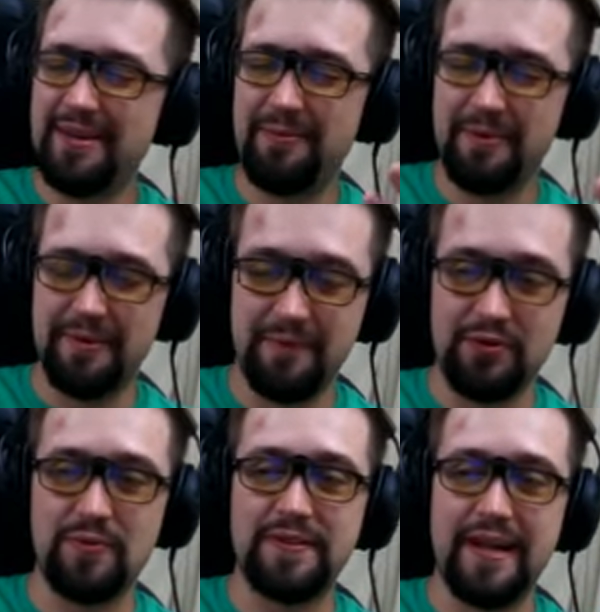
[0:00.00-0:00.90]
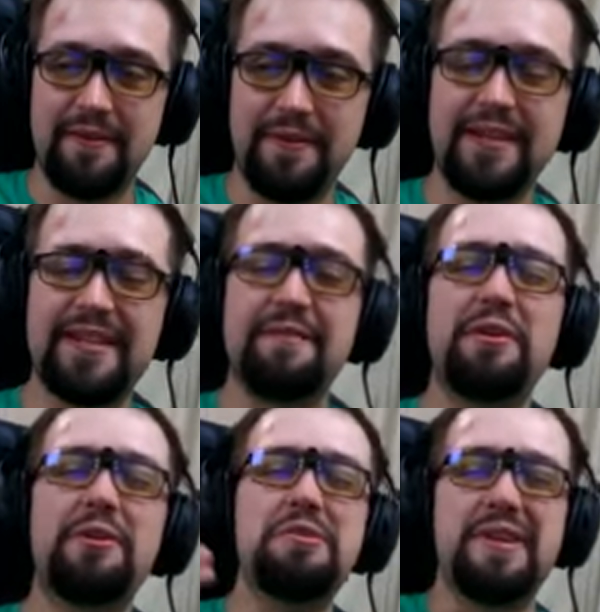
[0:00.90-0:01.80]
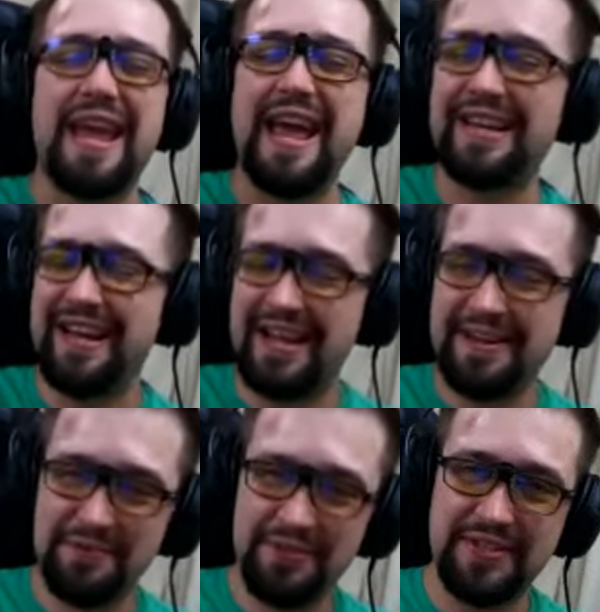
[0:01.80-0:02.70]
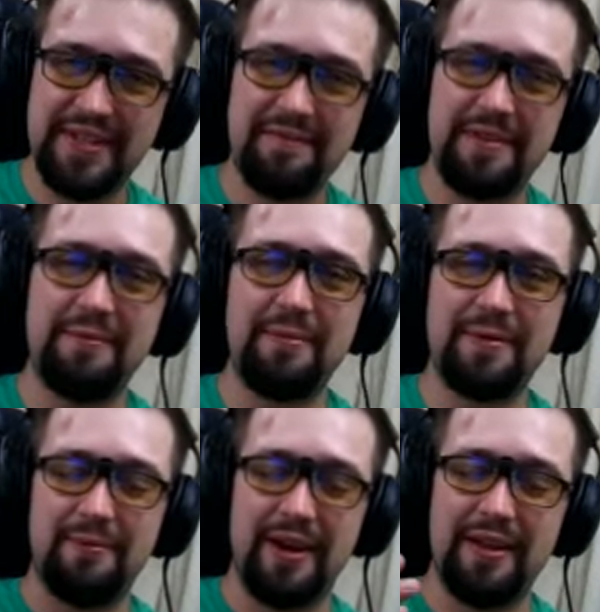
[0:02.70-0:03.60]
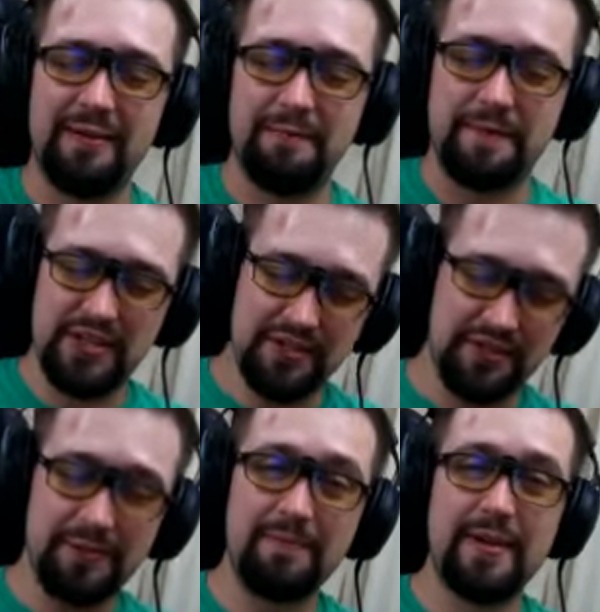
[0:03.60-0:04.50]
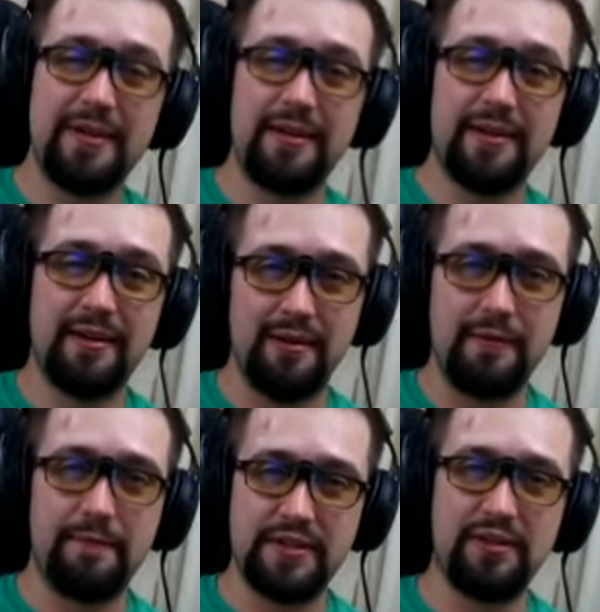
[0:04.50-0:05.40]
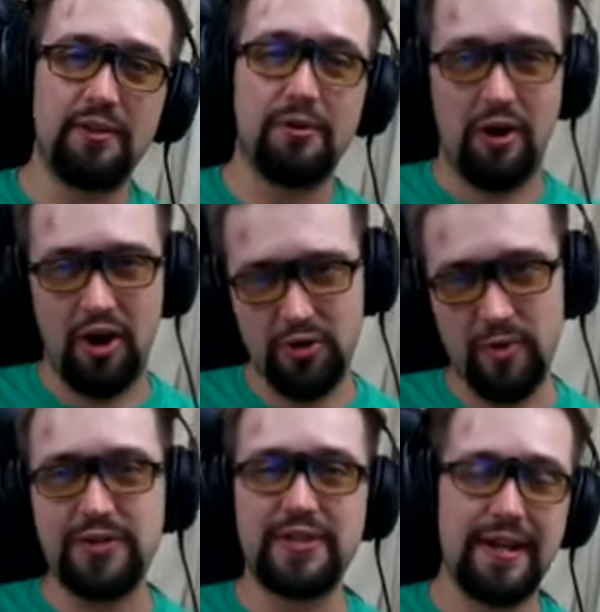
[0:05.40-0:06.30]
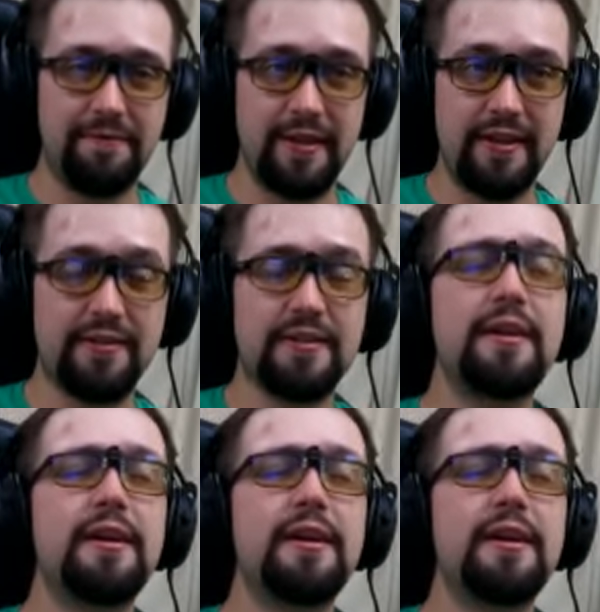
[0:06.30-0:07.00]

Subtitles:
with the virtual side of things, even though you can kind of do the same thing on the physical or hardware side of things.